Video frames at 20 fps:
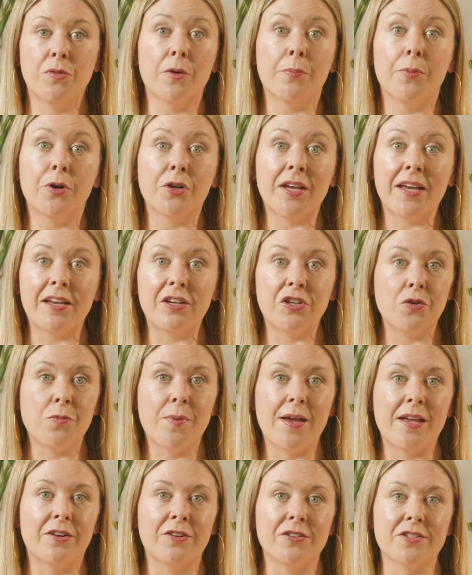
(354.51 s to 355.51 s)
the book
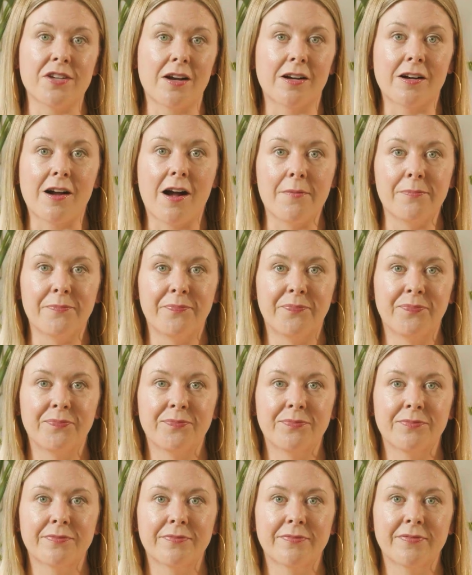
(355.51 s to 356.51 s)
incubator dot com.
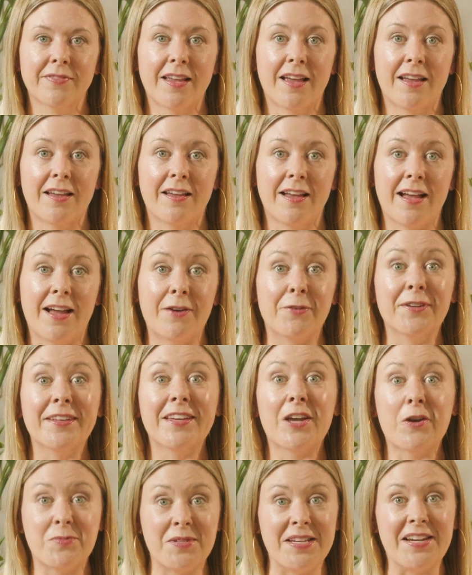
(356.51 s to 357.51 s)
I
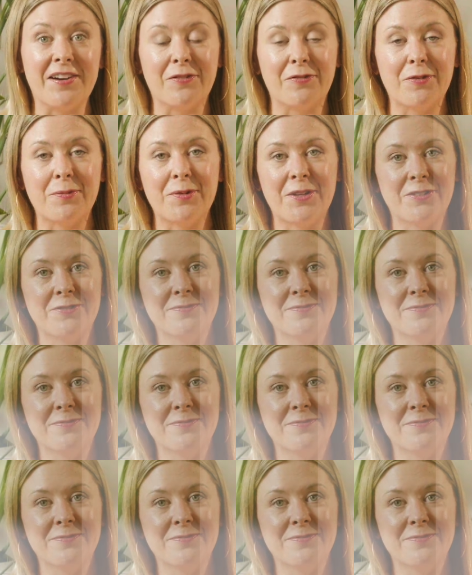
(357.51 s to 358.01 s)
really hope to hear from